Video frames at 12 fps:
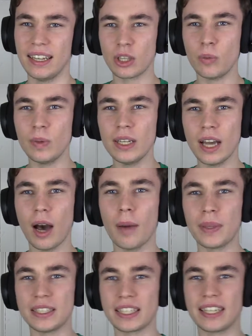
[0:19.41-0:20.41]
So we are
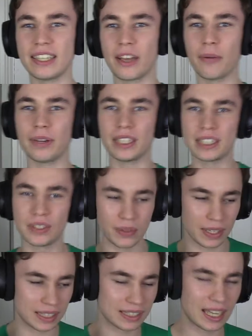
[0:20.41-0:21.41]
basically going
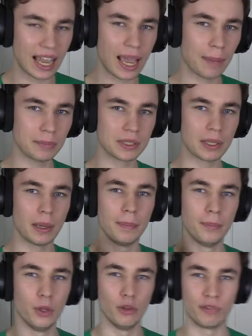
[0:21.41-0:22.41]
to attempt
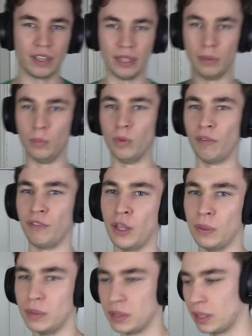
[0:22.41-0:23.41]
movie
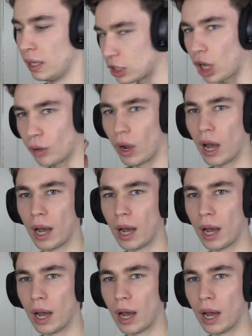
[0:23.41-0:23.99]
reviews. So